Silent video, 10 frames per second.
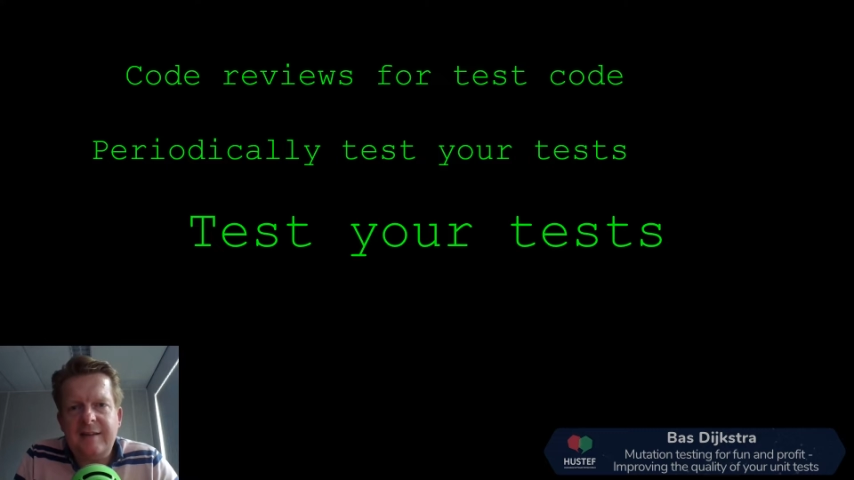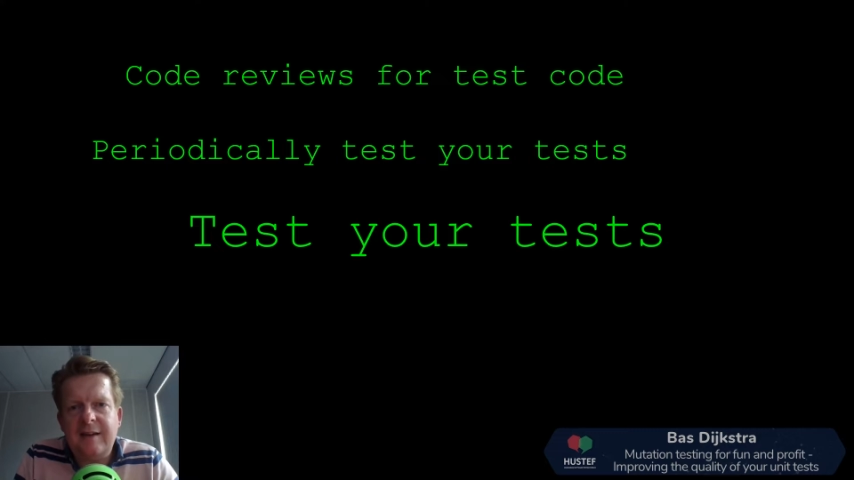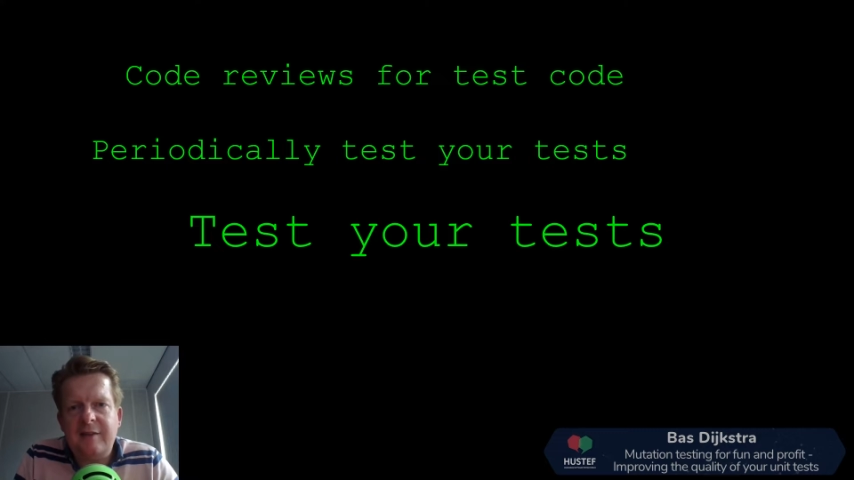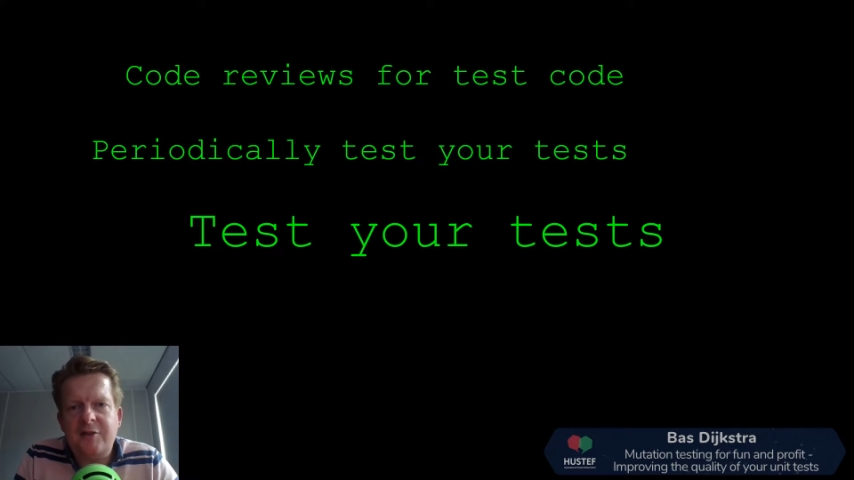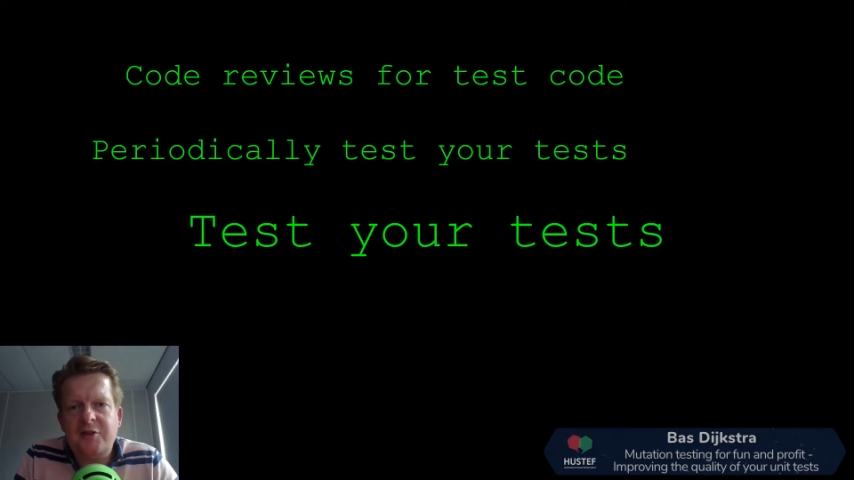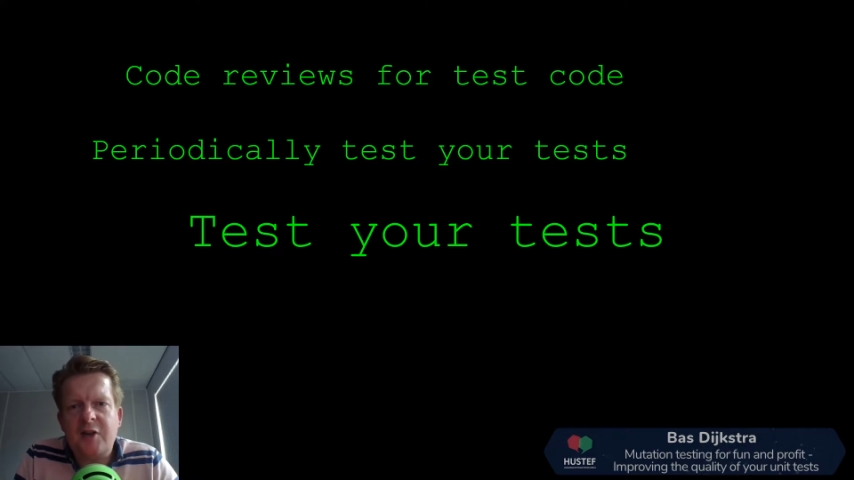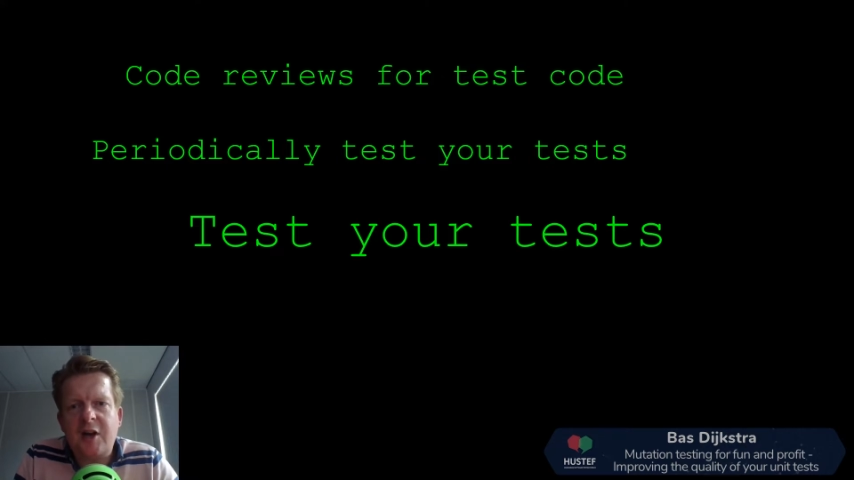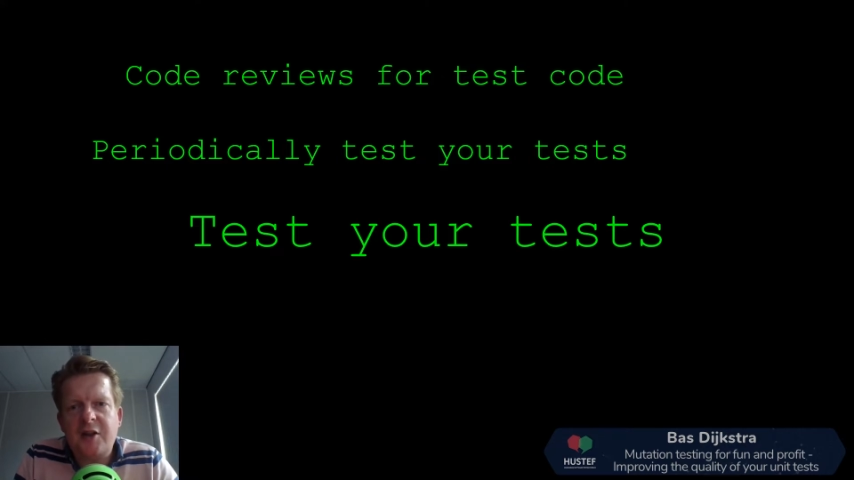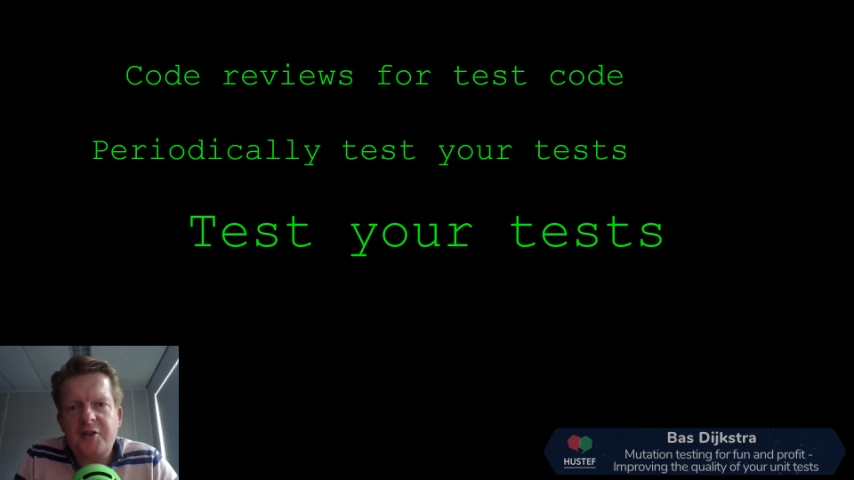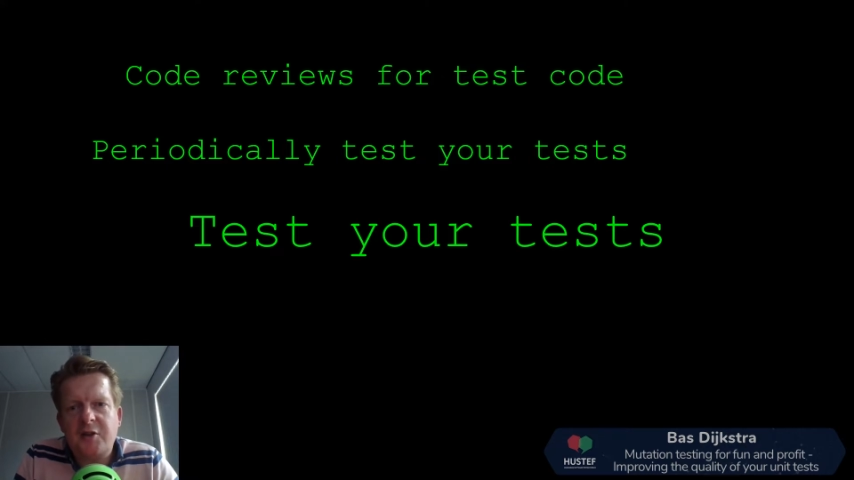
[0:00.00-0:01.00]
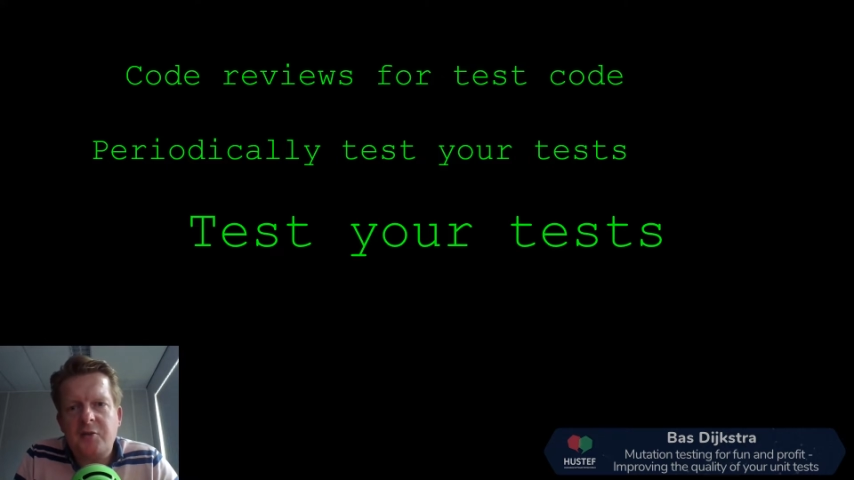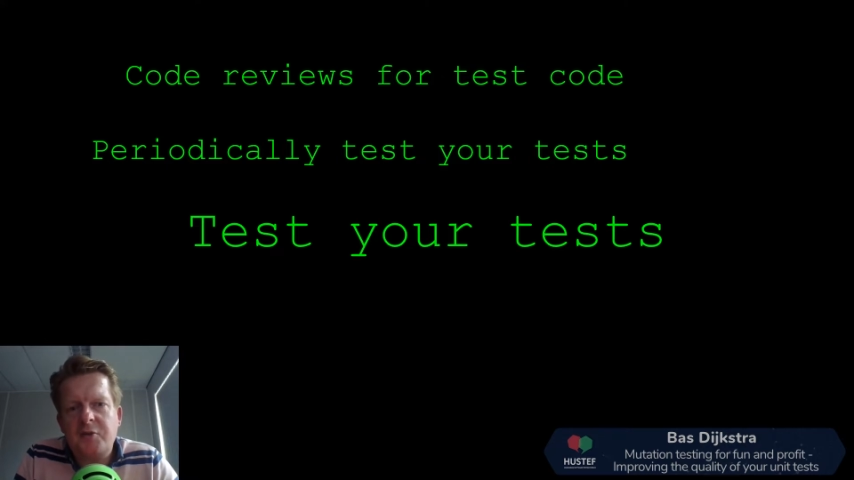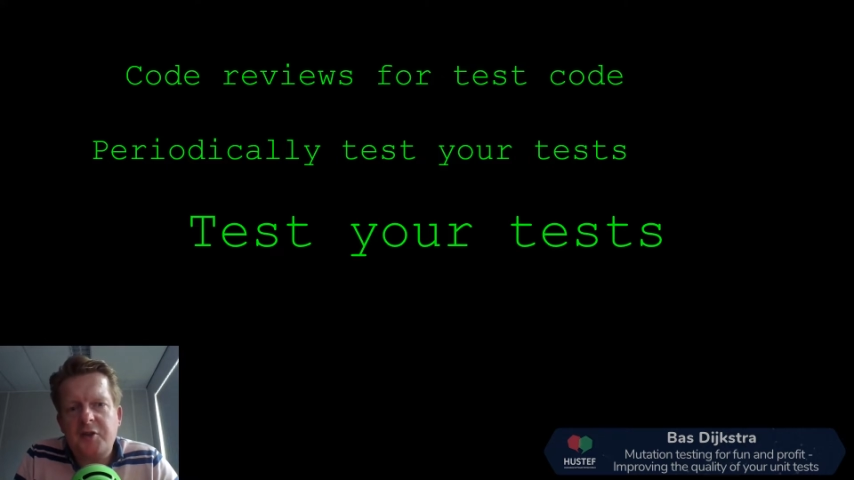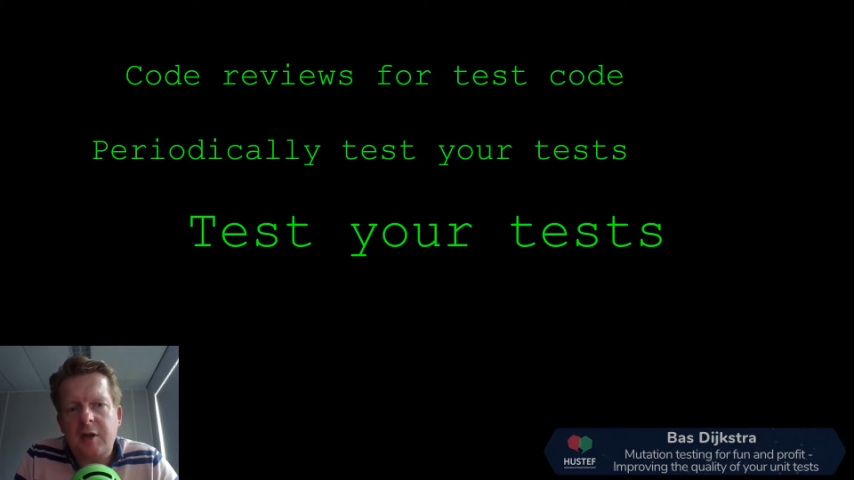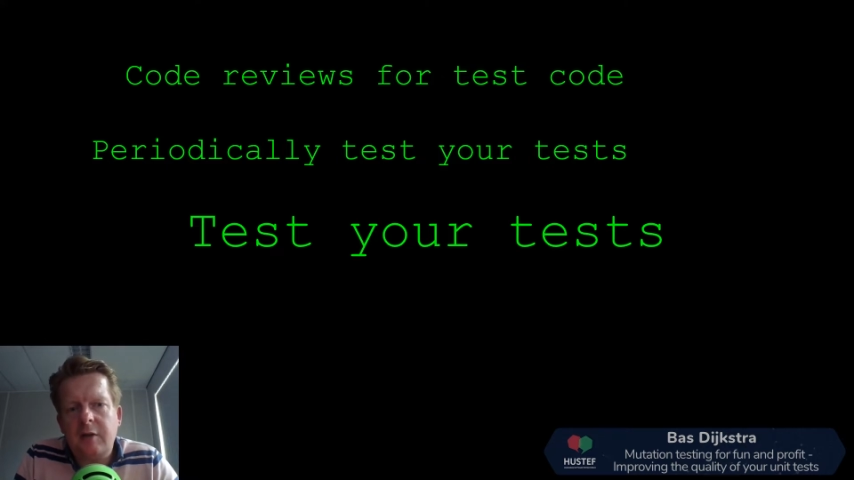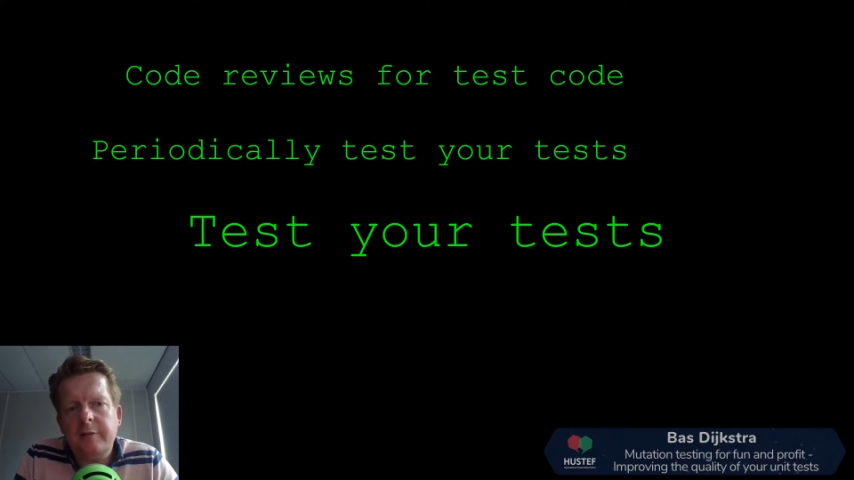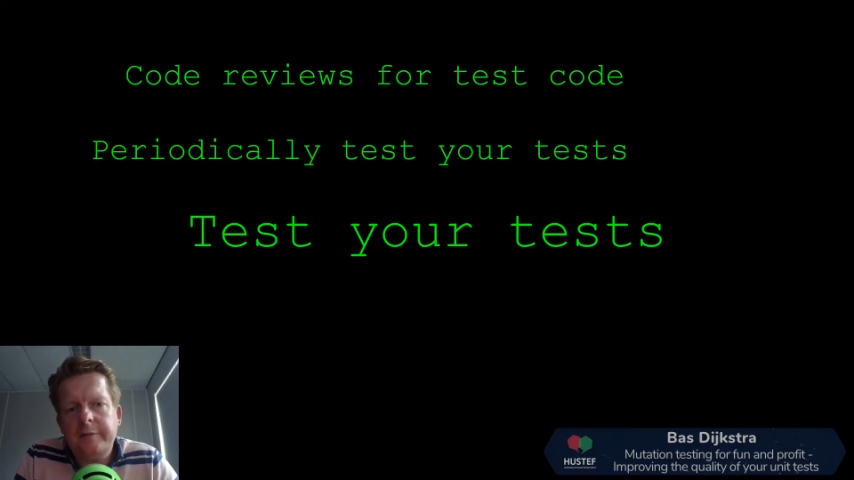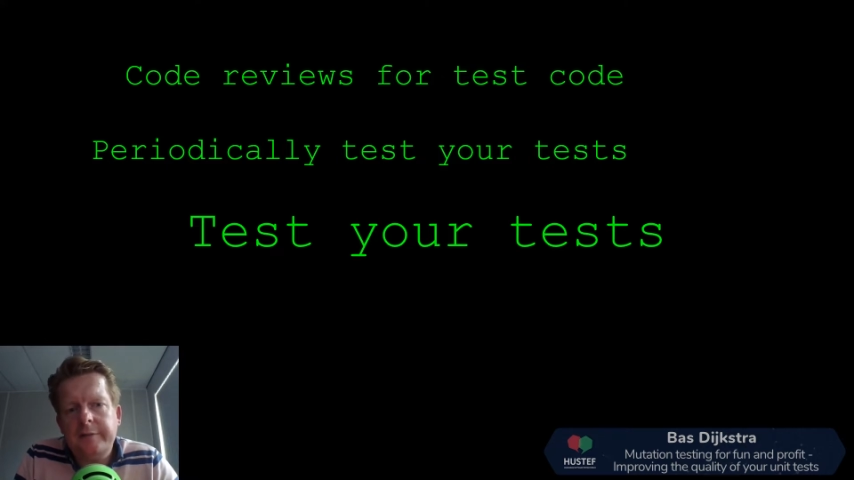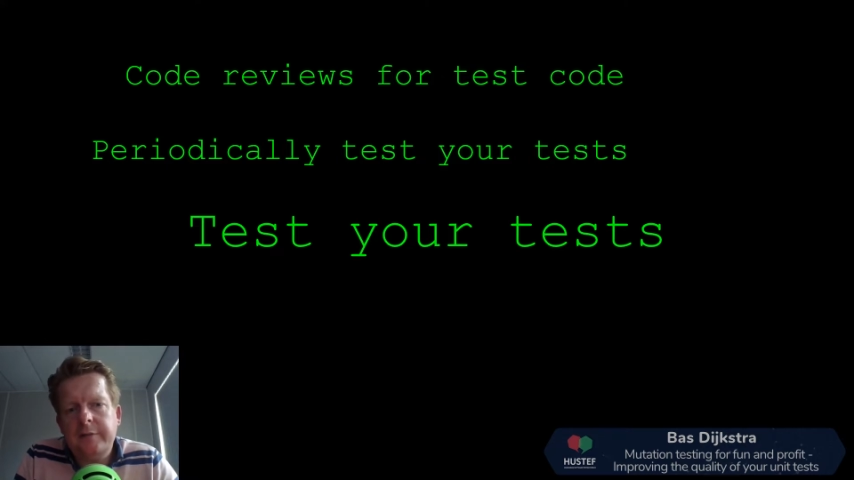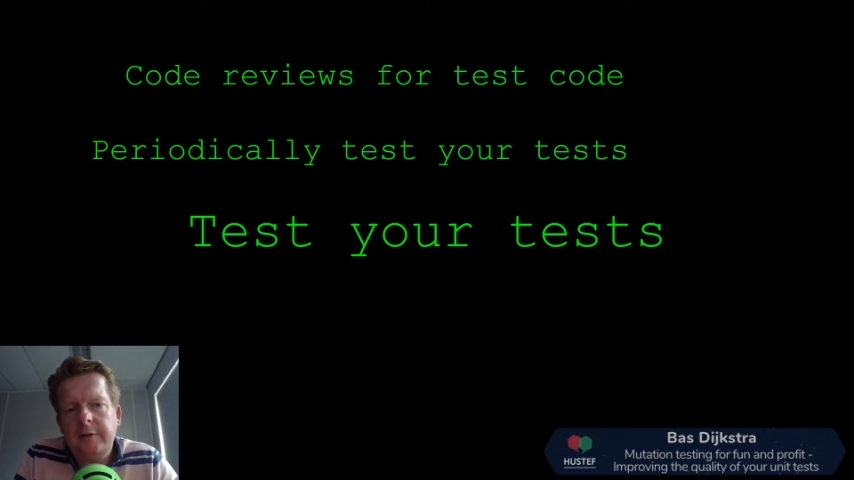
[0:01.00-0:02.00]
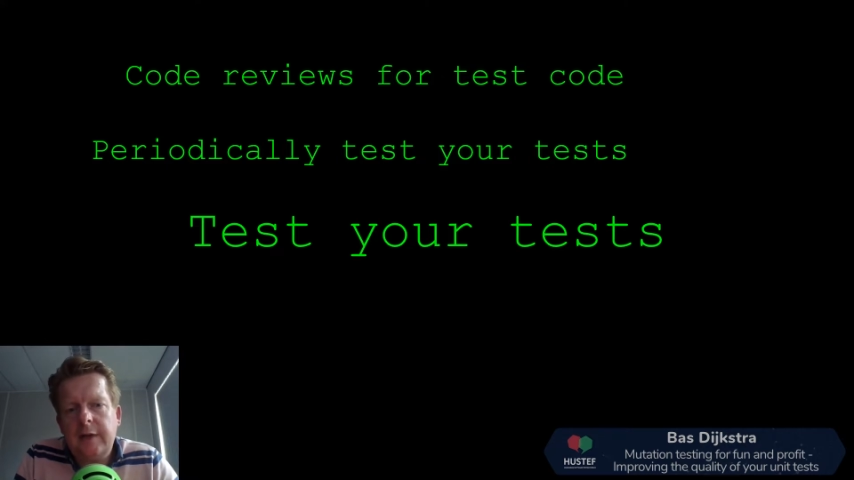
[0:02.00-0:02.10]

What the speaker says: there, just ask yourself,